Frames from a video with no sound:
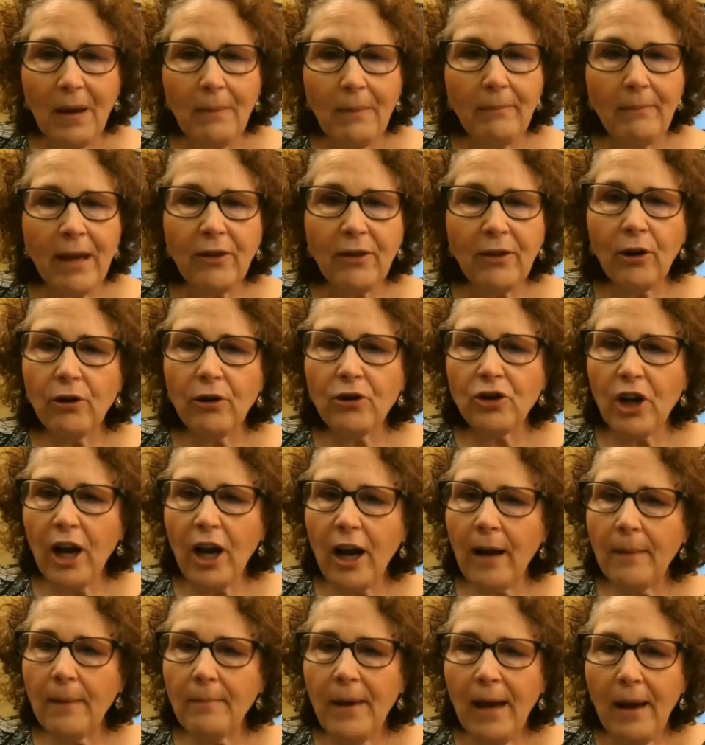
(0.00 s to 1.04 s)
make their
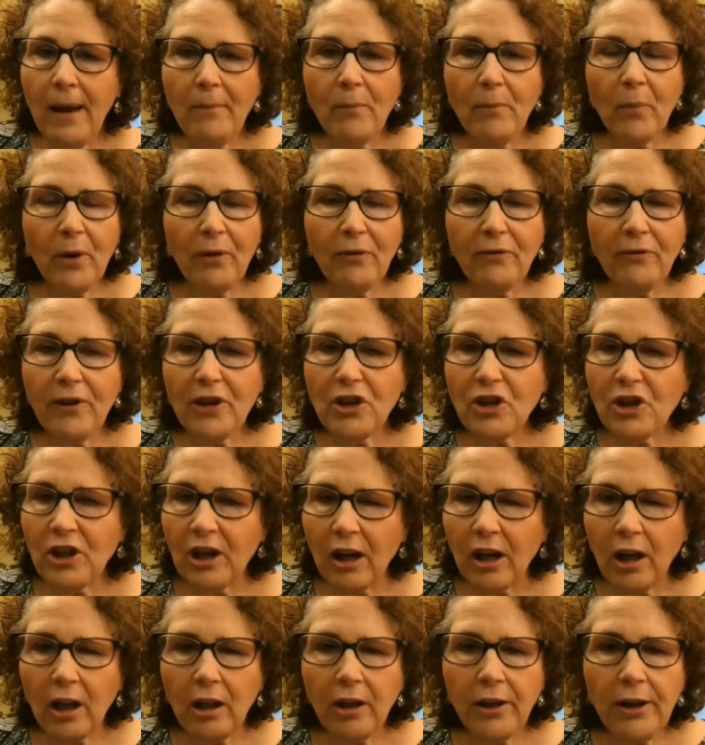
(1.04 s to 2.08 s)
job more
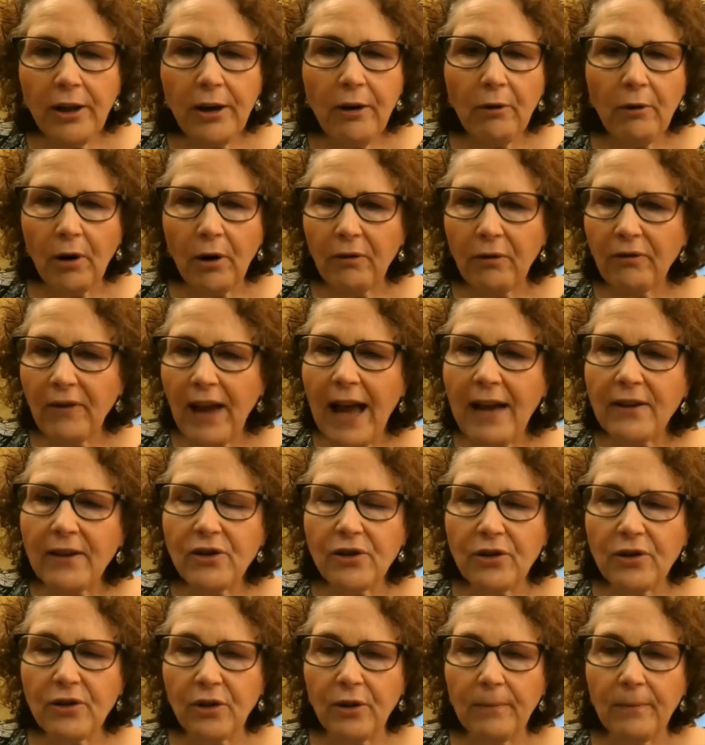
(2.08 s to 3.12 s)
efficient, clearer,
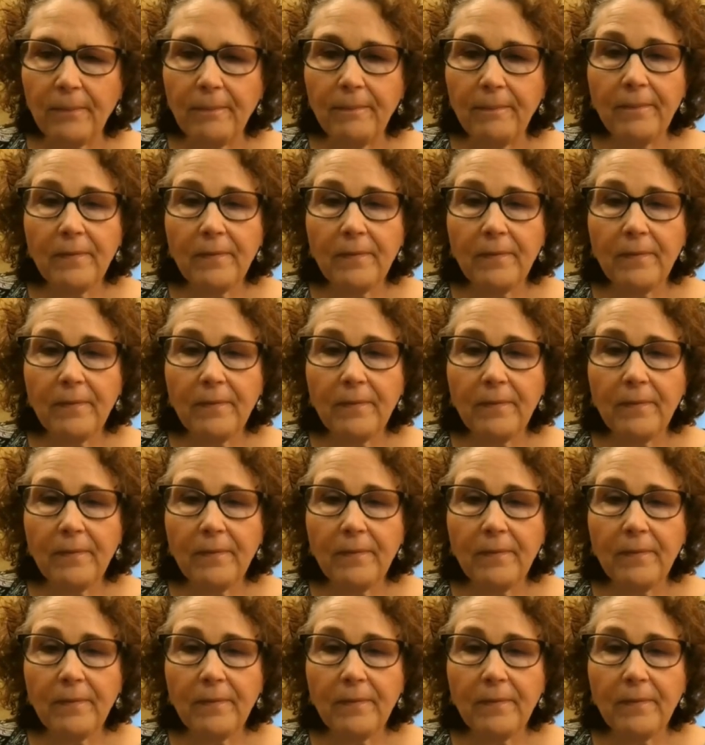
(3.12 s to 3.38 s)
faster.